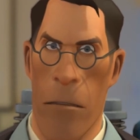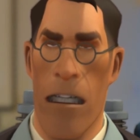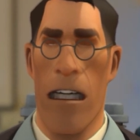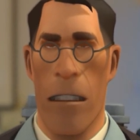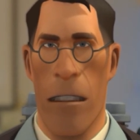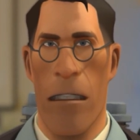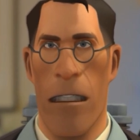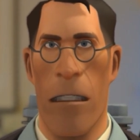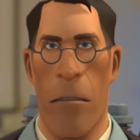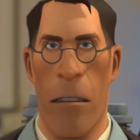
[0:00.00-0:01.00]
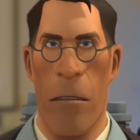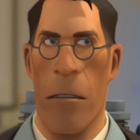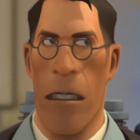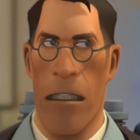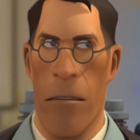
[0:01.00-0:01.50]
We actually have a date for
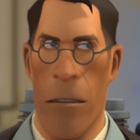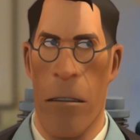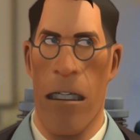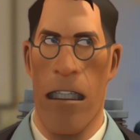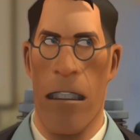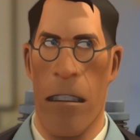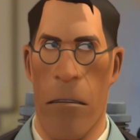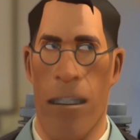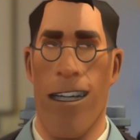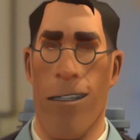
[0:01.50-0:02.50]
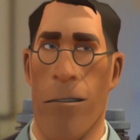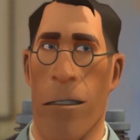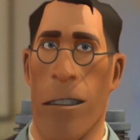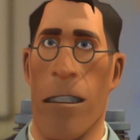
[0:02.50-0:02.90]
that now, so that's going to be Saturday,